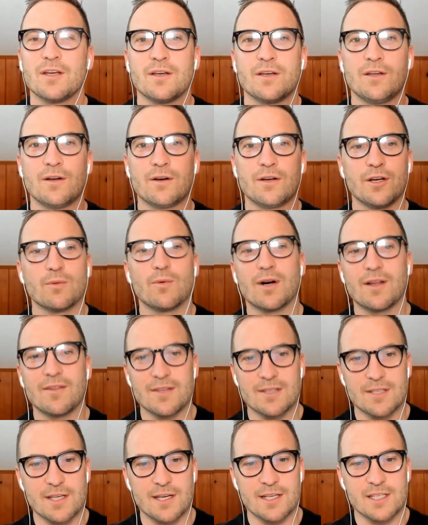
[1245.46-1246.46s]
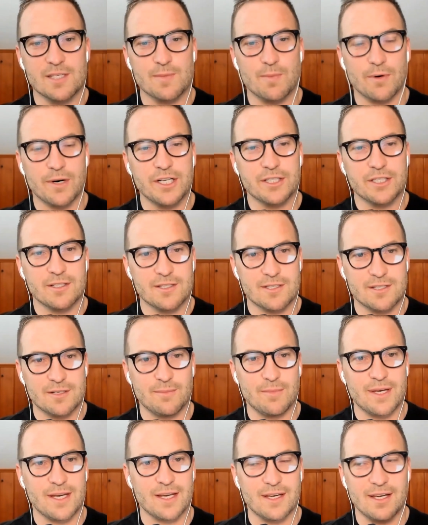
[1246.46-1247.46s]
you're one of these inspirations to
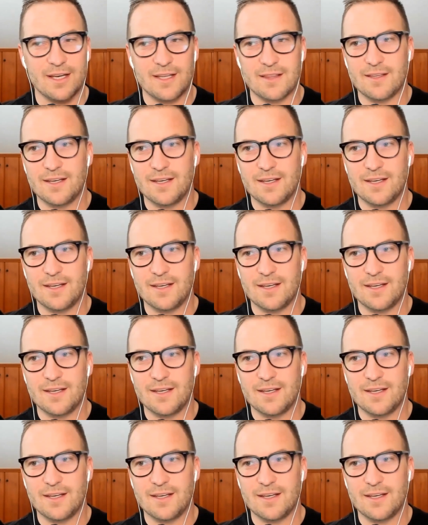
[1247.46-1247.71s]
me in